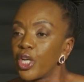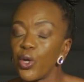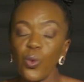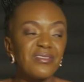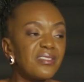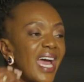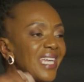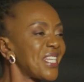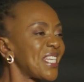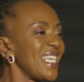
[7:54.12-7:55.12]
You
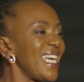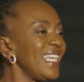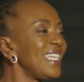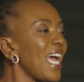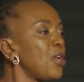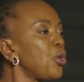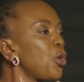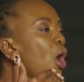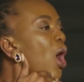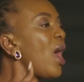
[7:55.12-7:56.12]
rest in
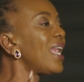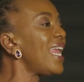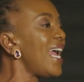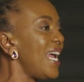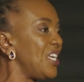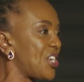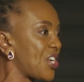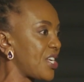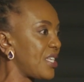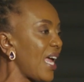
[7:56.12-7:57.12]
the
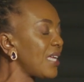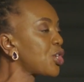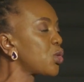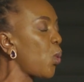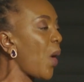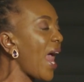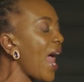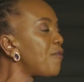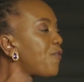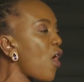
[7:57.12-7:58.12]
knowledge that you
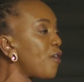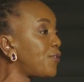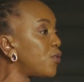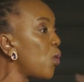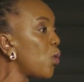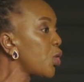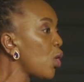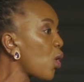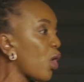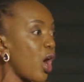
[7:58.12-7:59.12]
have of who
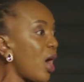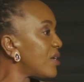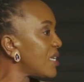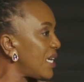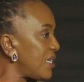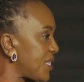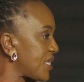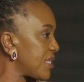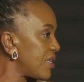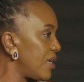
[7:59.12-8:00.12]
your God
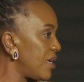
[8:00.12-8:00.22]
is.